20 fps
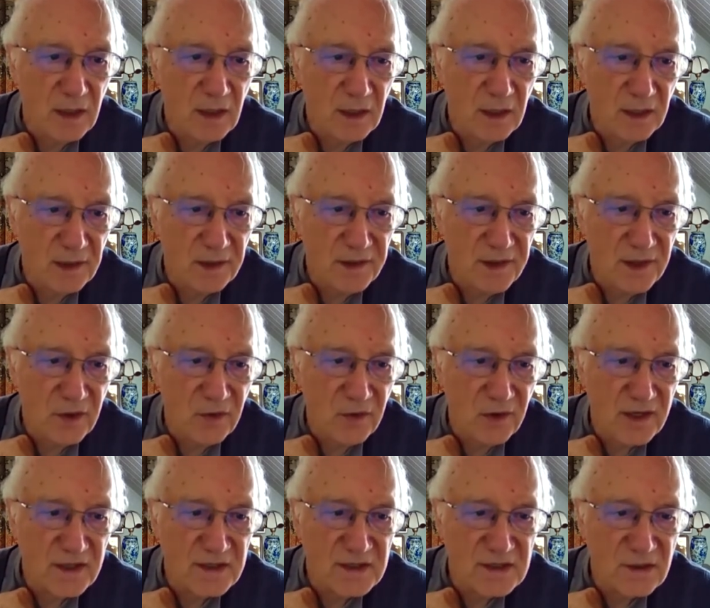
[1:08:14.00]
the
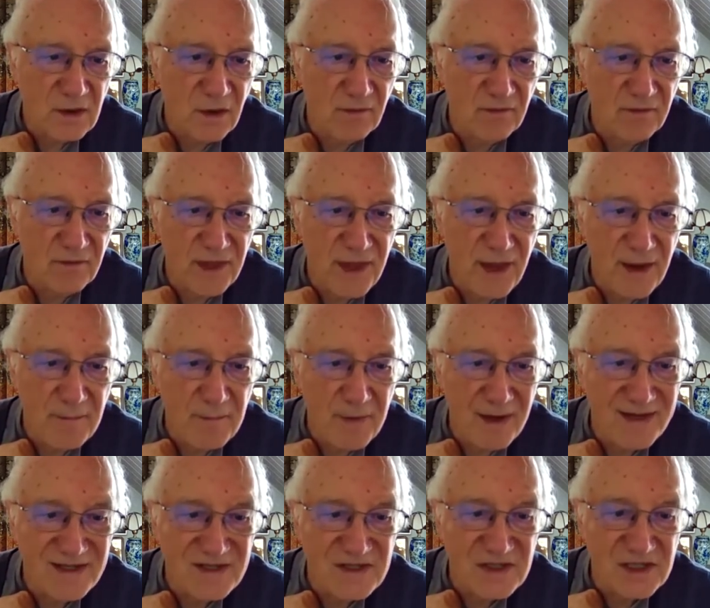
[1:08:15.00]
rest of
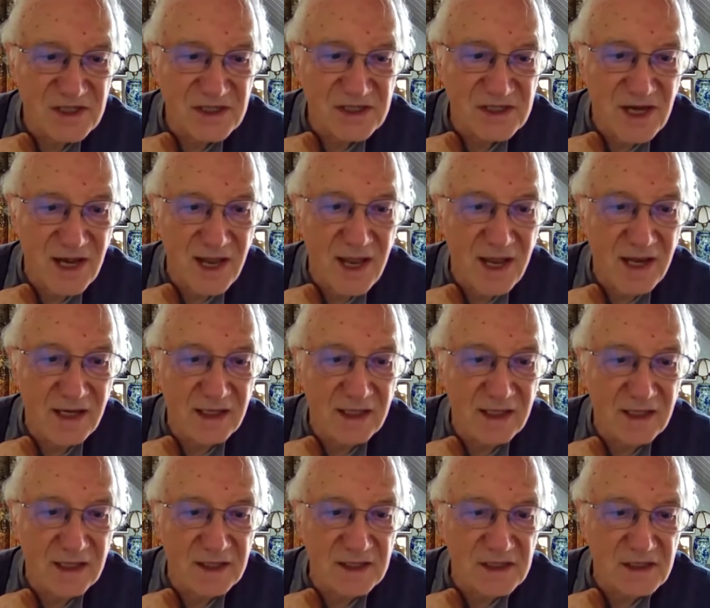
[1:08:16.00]
them just like
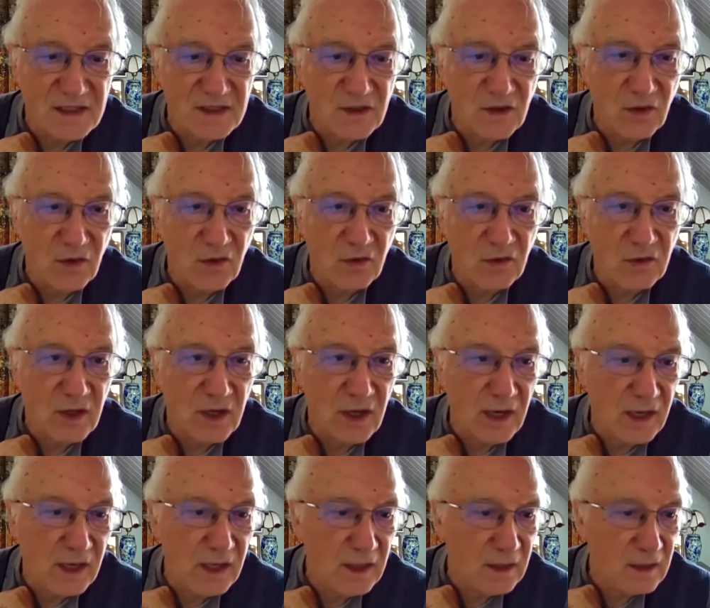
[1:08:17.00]
this,
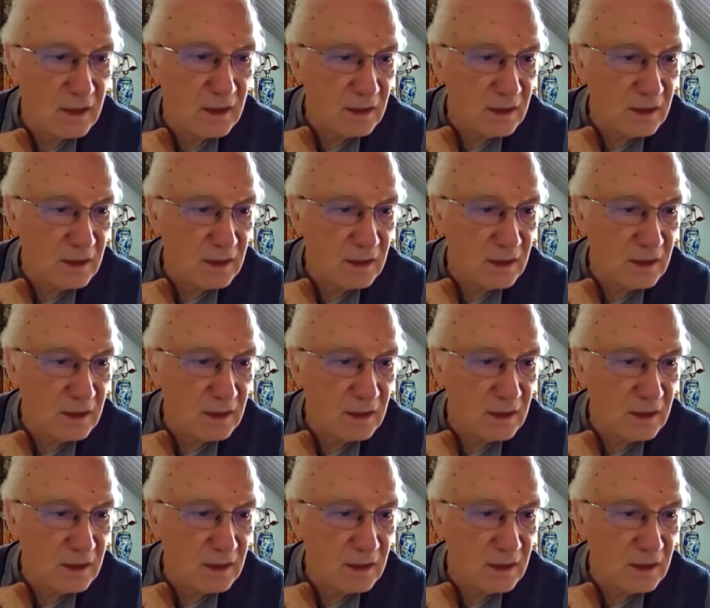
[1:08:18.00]
okay?